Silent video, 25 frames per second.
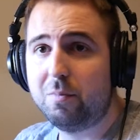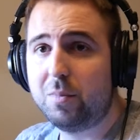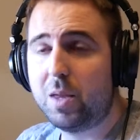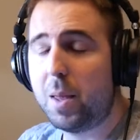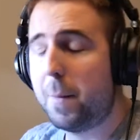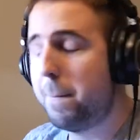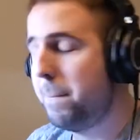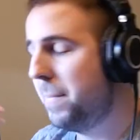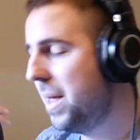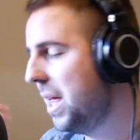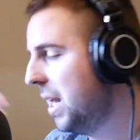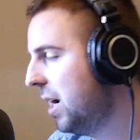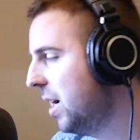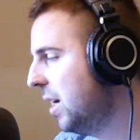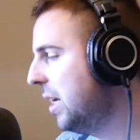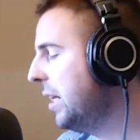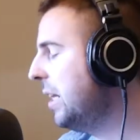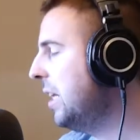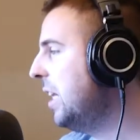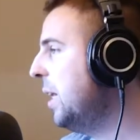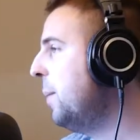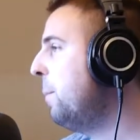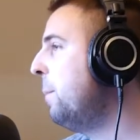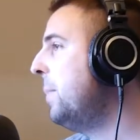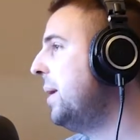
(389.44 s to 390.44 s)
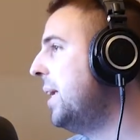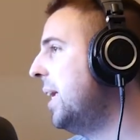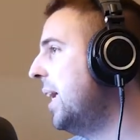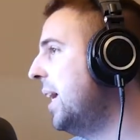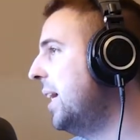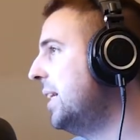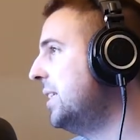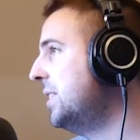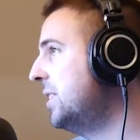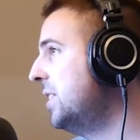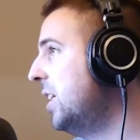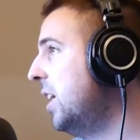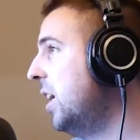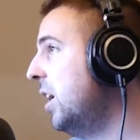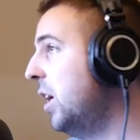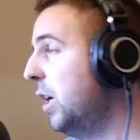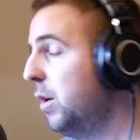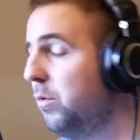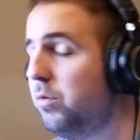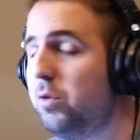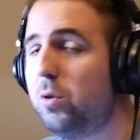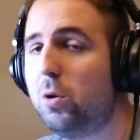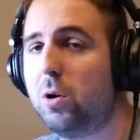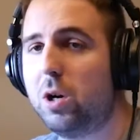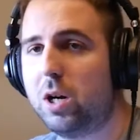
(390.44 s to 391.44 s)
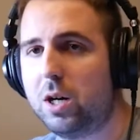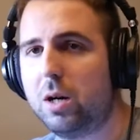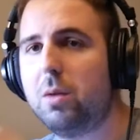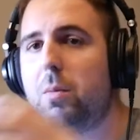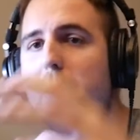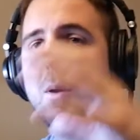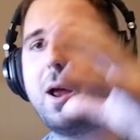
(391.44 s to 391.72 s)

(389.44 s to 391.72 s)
in DPS. If you are